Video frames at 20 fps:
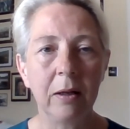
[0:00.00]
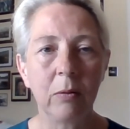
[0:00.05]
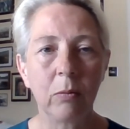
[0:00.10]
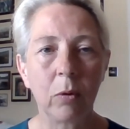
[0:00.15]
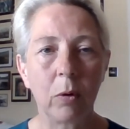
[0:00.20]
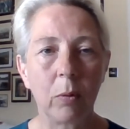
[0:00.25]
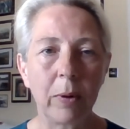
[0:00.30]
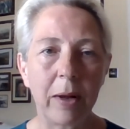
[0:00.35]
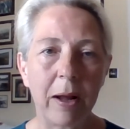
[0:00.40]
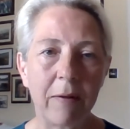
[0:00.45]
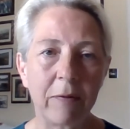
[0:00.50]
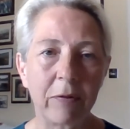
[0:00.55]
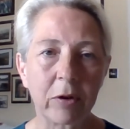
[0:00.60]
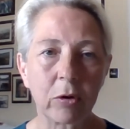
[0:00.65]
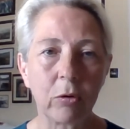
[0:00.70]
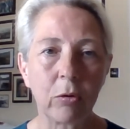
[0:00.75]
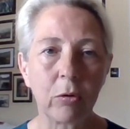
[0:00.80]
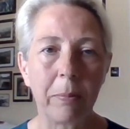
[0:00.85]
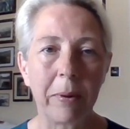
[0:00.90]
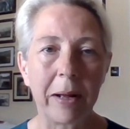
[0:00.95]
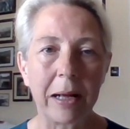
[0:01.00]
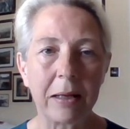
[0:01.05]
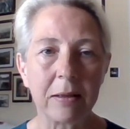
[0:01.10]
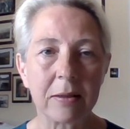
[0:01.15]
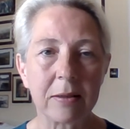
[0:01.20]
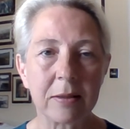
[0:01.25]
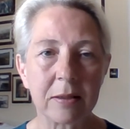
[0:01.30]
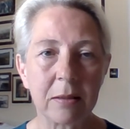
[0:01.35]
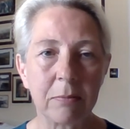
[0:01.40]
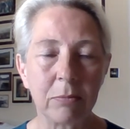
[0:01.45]
What we have to go by
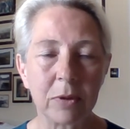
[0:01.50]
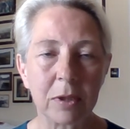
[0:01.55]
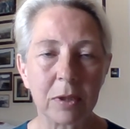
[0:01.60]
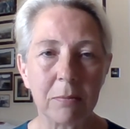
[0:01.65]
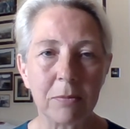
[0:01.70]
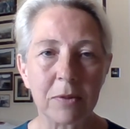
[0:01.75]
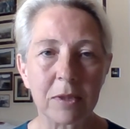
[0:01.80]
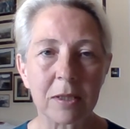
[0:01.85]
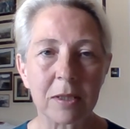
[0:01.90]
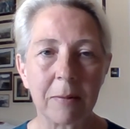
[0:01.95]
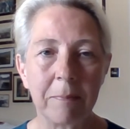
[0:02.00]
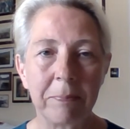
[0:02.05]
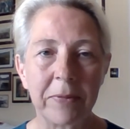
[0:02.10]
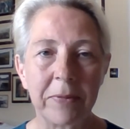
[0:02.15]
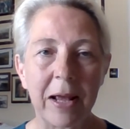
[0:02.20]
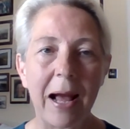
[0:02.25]
is symptoms.